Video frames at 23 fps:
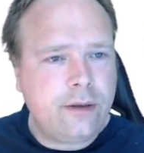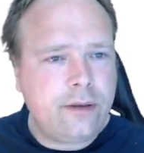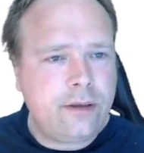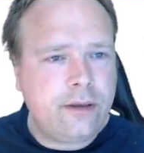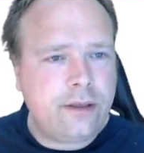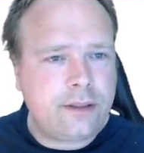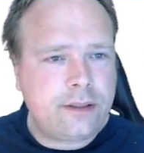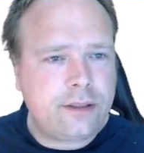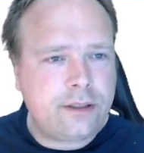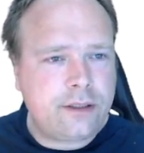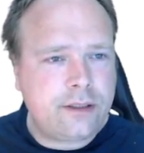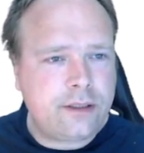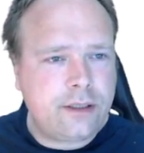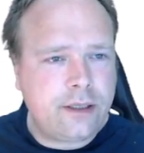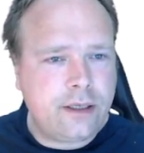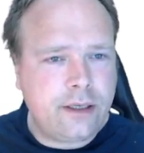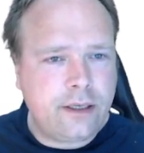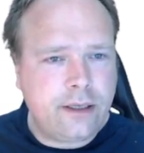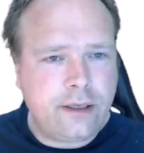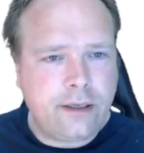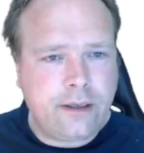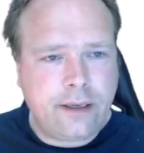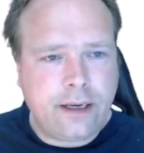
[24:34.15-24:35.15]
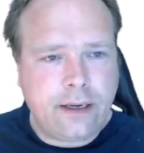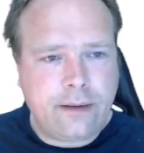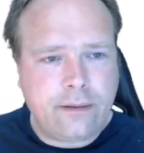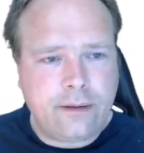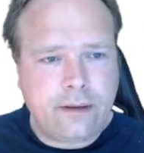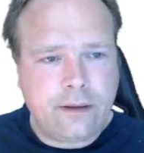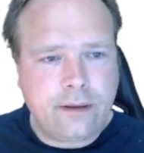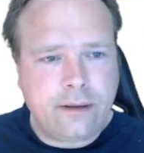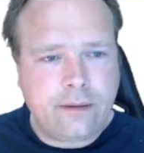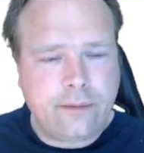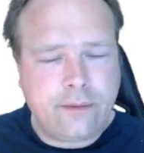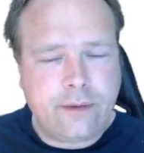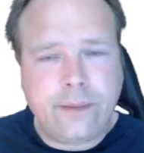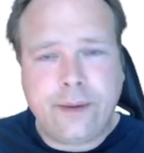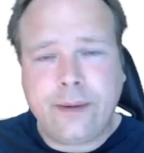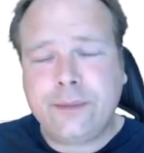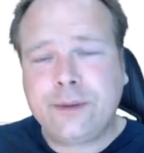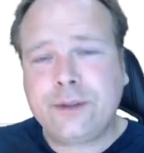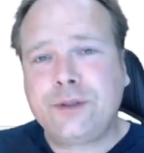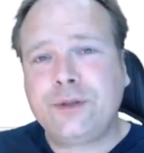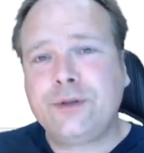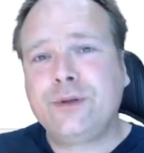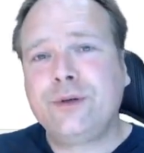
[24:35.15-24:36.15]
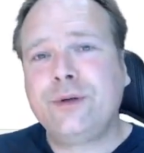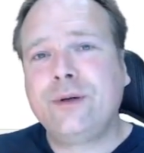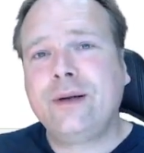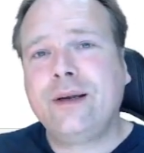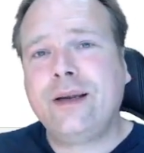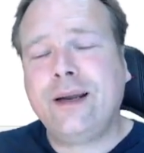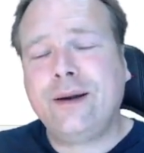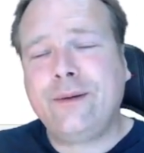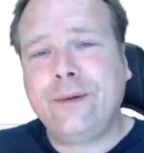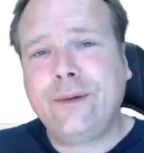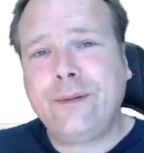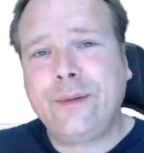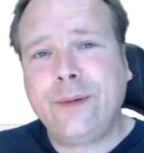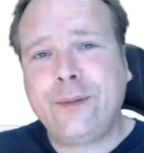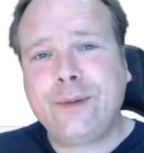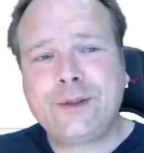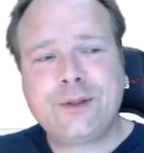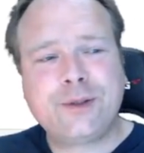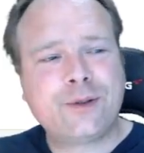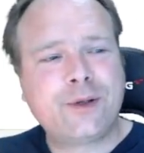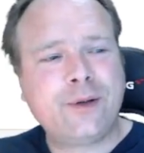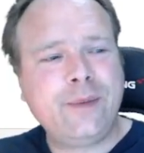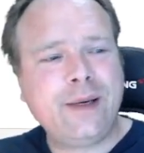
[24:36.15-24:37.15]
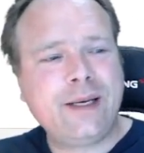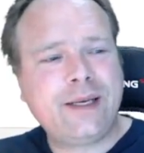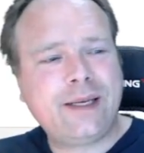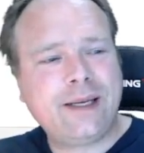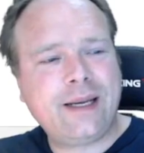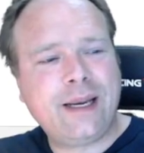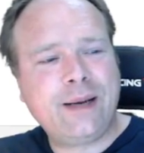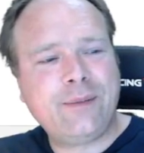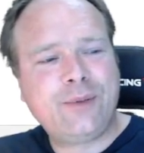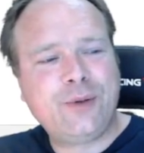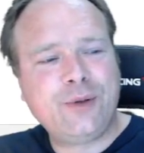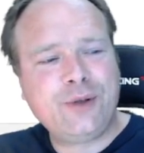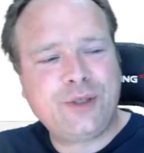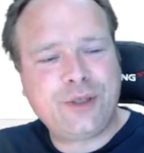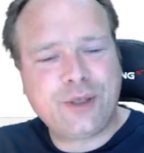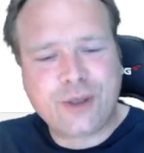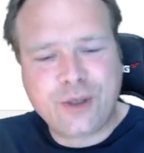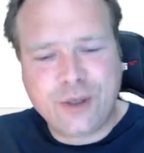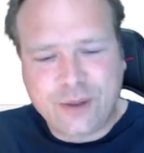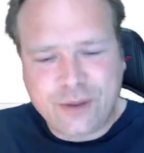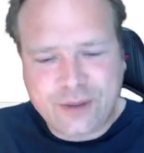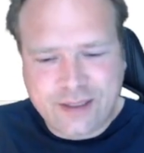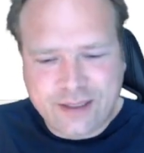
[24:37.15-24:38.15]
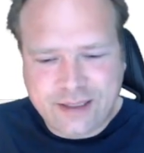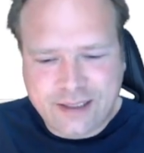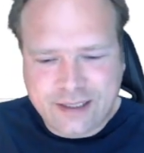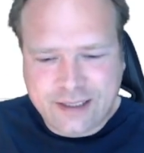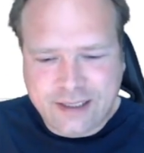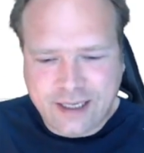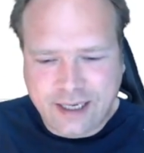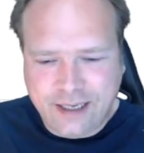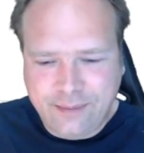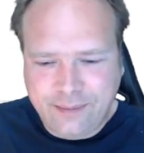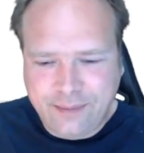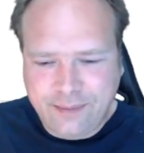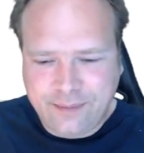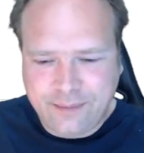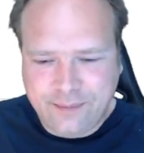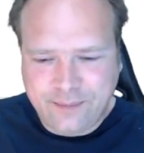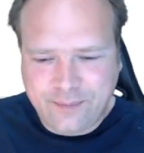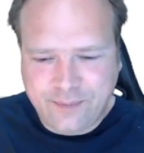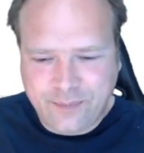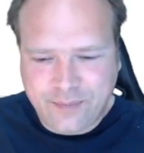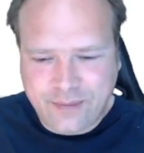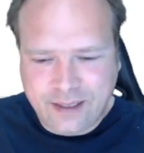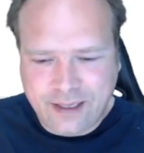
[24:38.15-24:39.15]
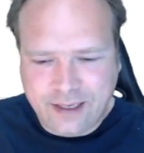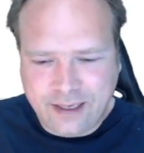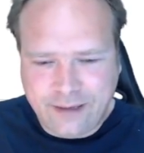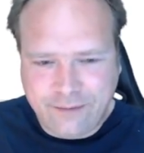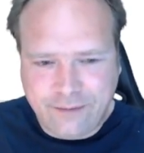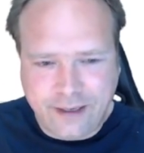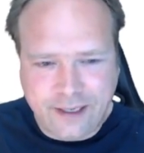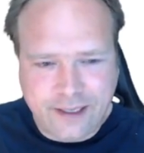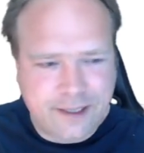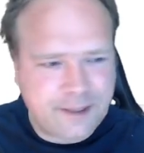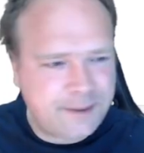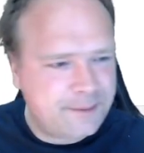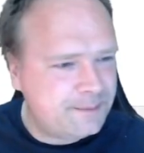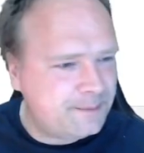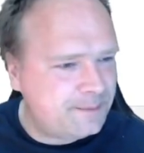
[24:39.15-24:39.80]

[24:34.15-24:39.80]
Just I will remember to commit and push the code this time, I think.